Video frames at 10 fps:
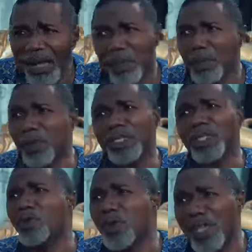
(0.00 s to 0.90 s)
Ah, but
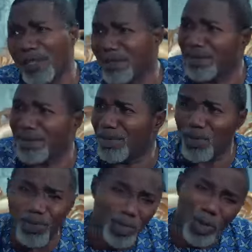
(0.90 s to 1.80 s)
Igwe,
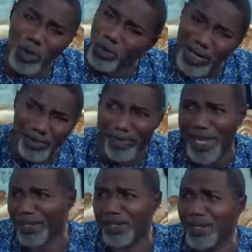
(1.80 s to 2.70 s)
with all due
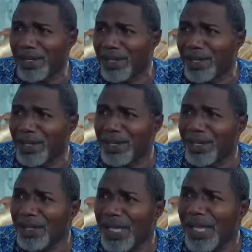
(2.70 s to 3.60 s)
respect,
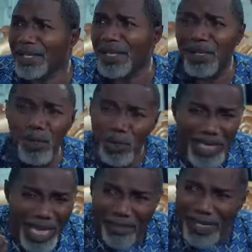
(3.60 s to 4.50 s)
eh, did
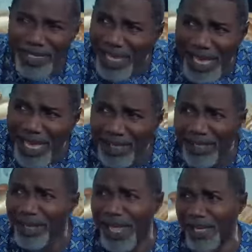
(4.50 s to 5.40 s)
you hear me say
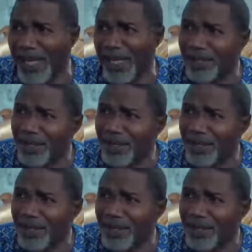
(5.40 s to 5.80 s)
anything like